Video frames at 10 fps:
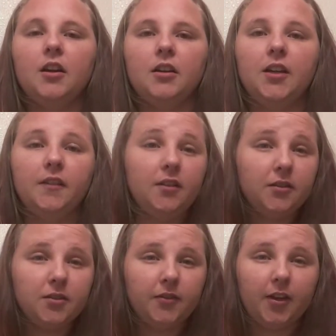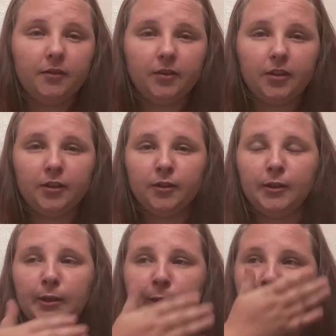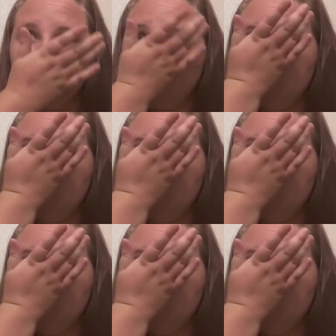Everything's fine with her, and